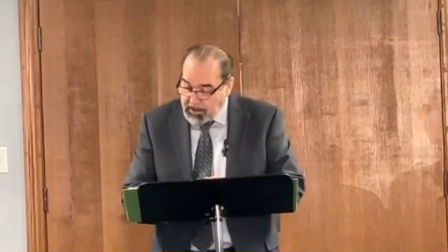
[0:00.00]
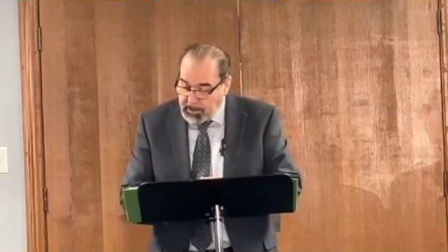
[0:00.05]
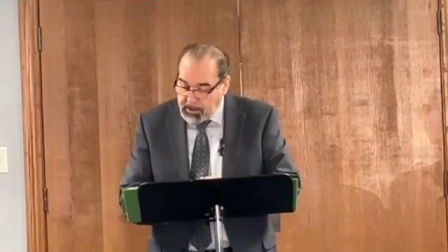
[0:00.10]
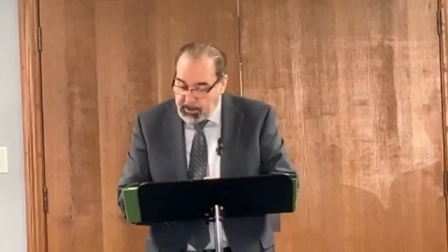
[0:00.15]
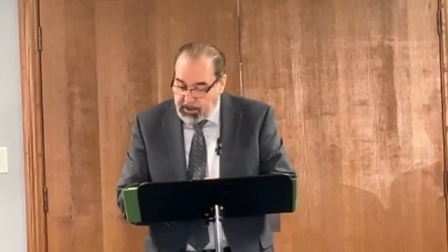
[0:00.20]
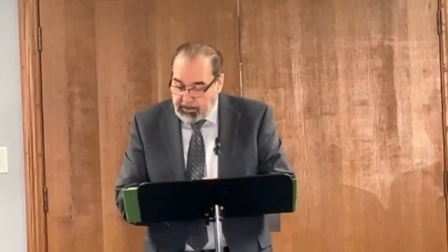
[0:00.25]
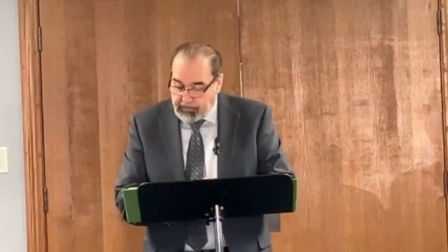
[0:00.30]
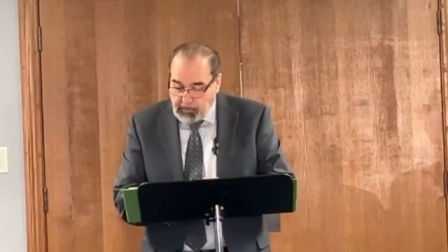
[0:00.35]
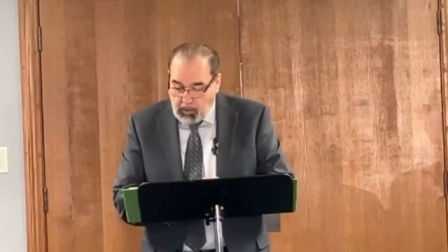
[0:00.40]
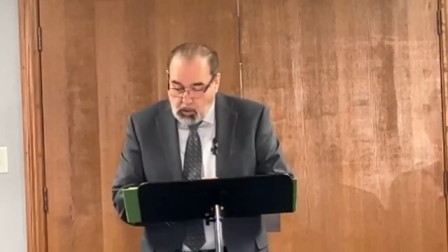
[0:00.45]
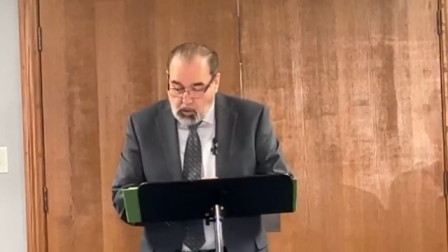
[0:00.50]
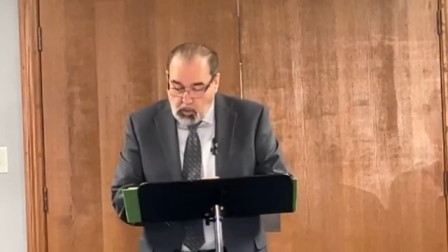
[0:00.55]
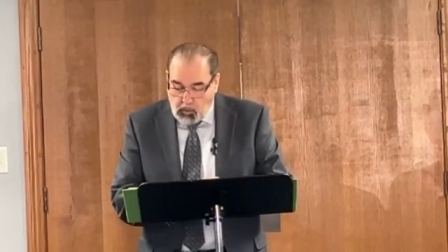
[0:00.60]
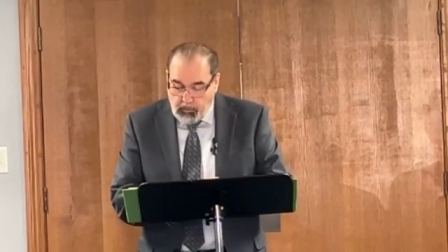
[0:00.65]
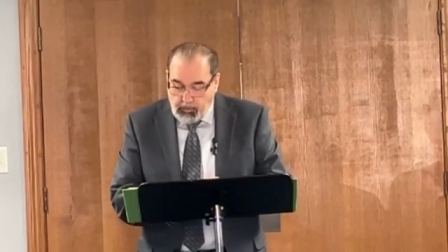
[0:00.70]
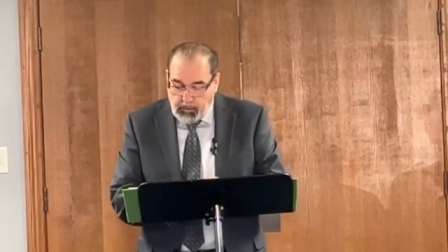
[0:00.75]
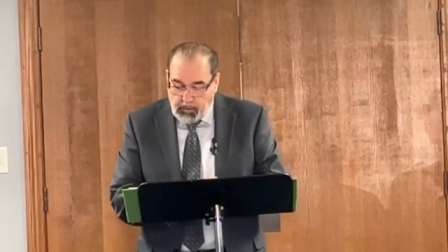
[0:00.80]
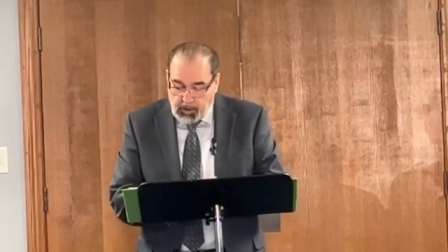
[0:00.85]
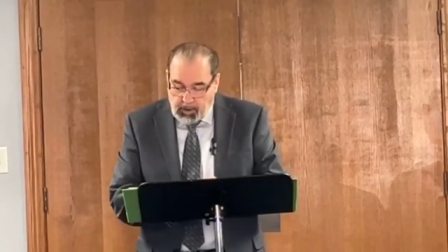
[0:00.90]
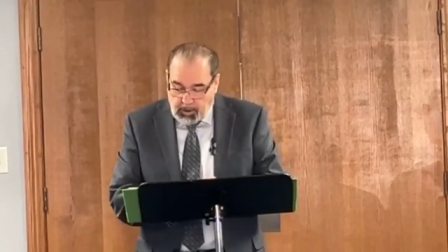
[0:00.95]
because you've
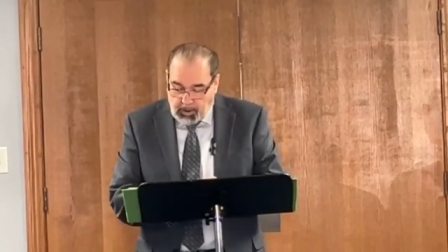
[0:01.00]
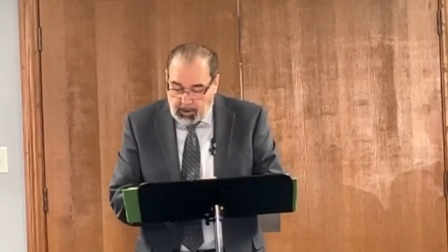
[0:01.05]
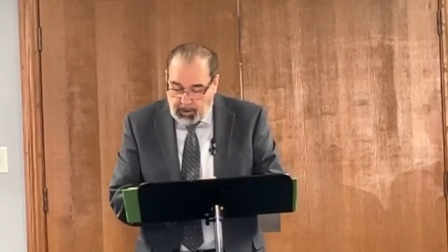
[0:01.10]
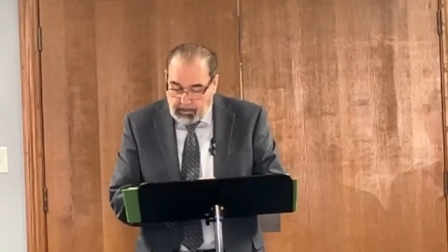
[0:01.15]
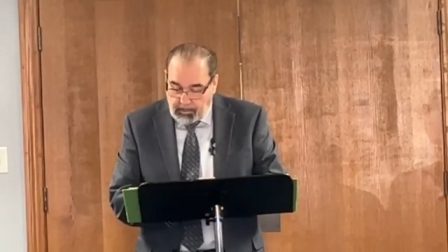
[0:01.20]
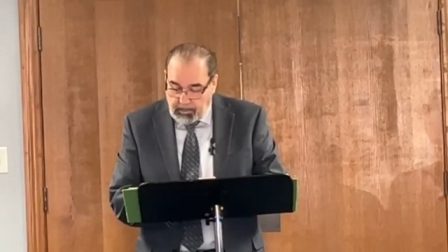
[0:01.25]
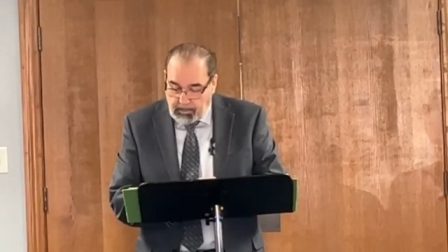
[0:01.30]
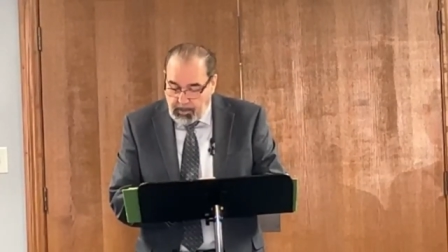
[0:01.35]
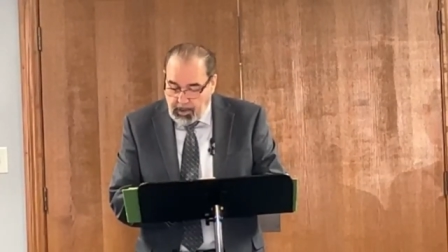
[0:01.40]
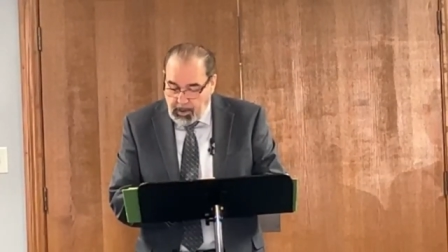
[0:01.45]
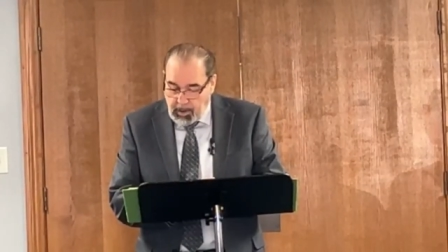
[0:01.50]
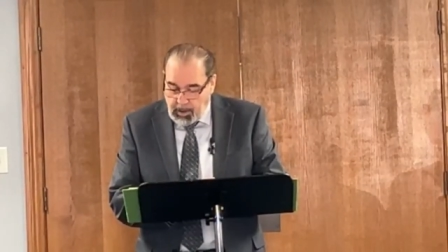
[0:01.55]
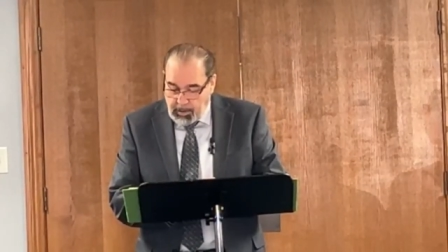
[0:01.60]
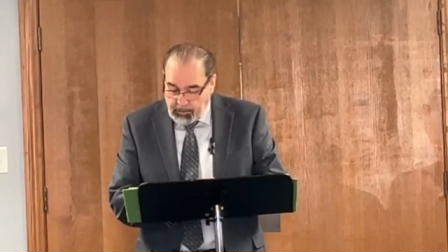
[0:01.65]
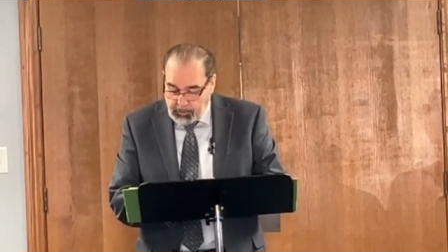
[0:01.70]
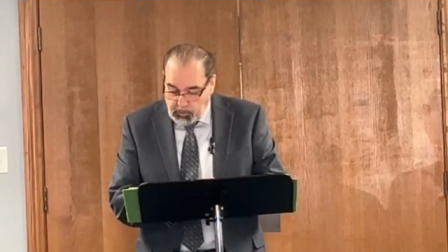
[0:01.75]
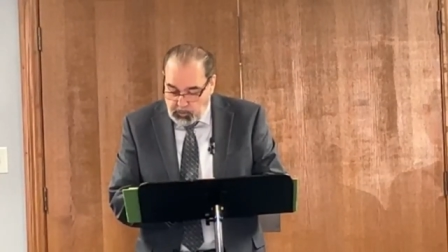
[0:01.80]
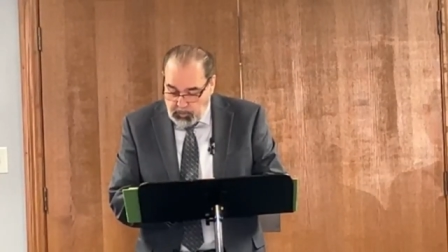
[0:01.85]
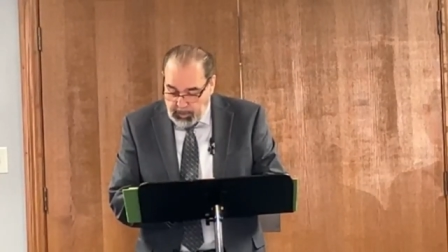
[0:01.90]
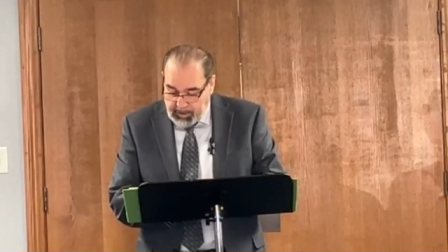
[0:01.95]
overcome
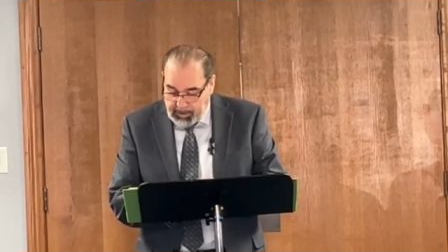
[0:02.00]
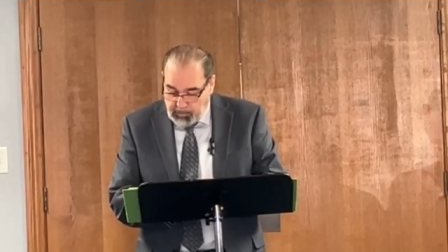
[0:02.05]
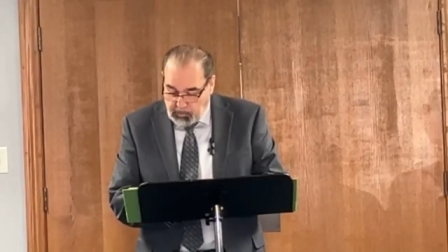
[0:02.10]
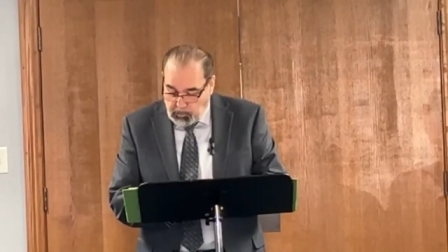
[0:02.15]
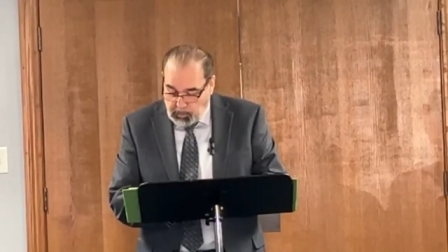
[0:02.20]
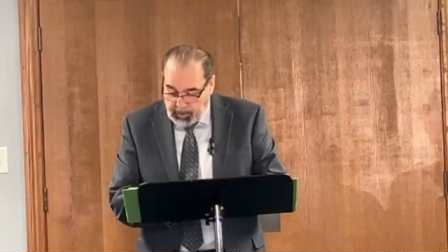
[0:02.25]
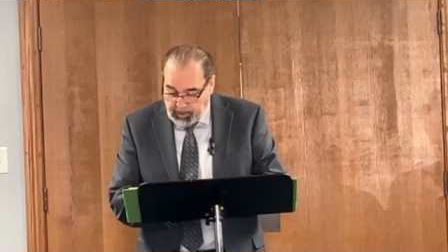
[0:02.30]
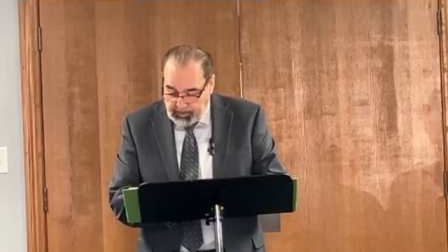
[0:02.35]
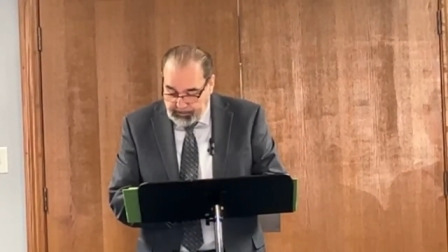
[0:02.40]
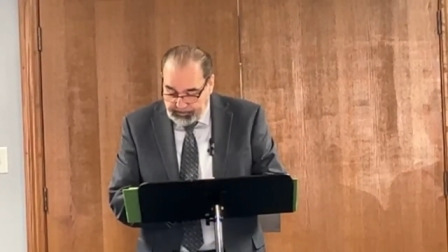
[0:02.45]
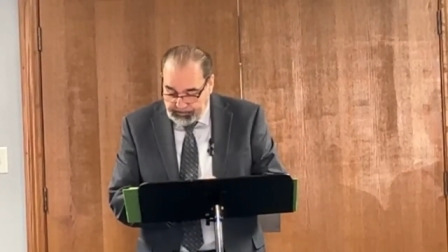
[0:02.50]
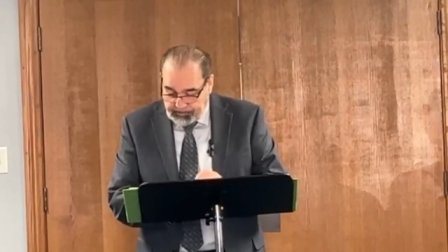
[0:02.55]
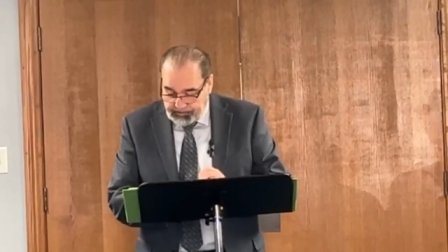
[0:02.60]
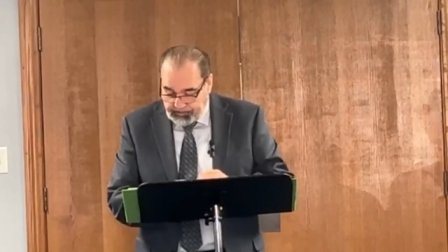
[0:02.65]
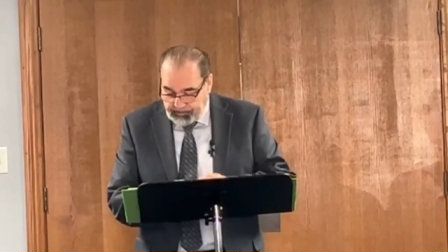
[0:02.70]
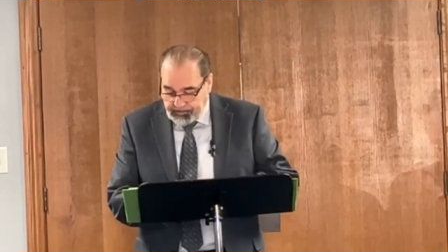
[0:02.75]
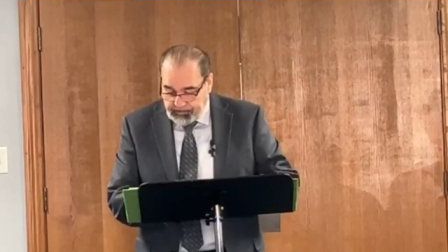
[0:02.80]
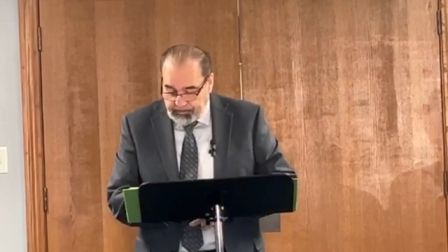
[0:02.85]
the wicked one.